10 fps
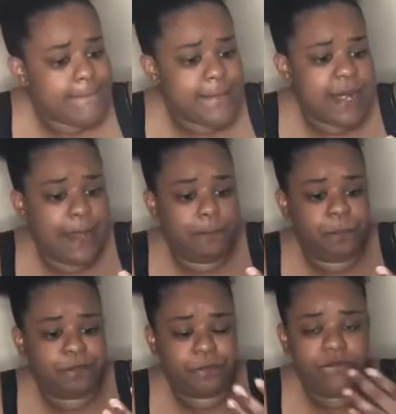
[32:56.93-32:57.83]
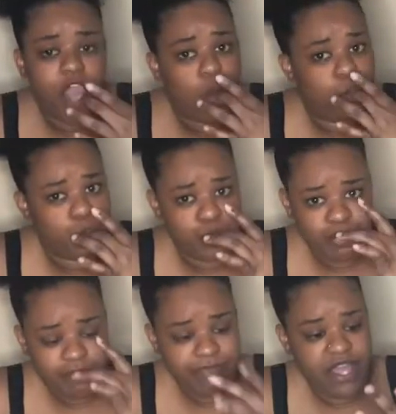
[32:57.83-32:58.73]
But
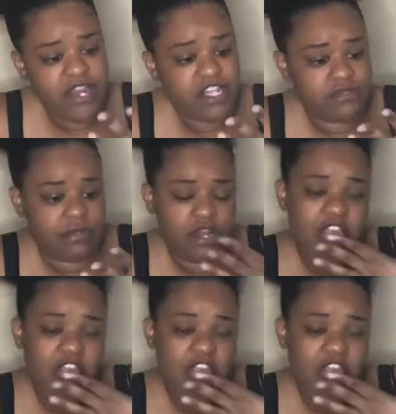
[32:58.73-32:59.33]
it is what it